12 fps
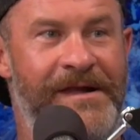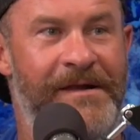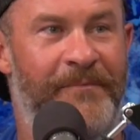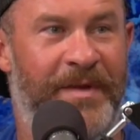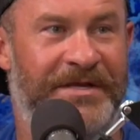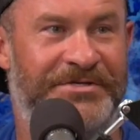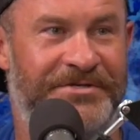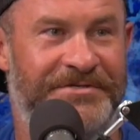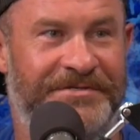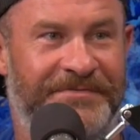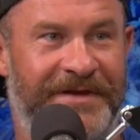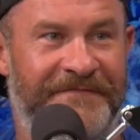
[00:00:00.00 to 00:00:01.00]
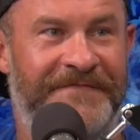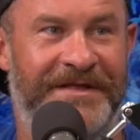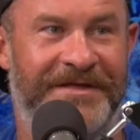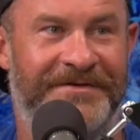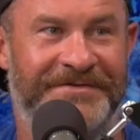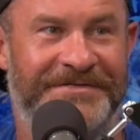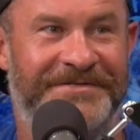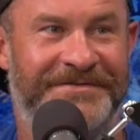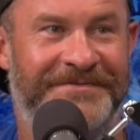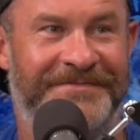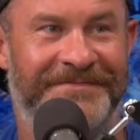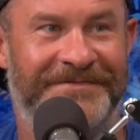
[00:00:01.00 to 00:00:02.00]
and pictures. We have videos,
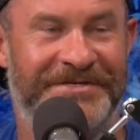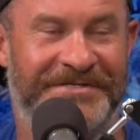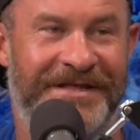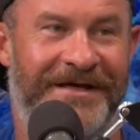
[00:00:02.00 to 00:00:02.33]
just